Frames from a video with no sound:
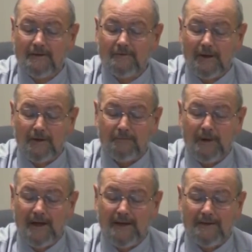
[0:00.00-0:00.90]
followed
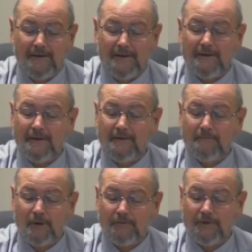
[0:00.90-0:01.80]
by the
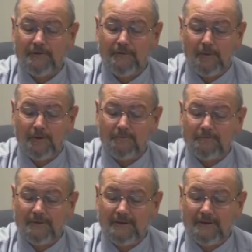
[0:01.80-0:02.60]
imperfect form,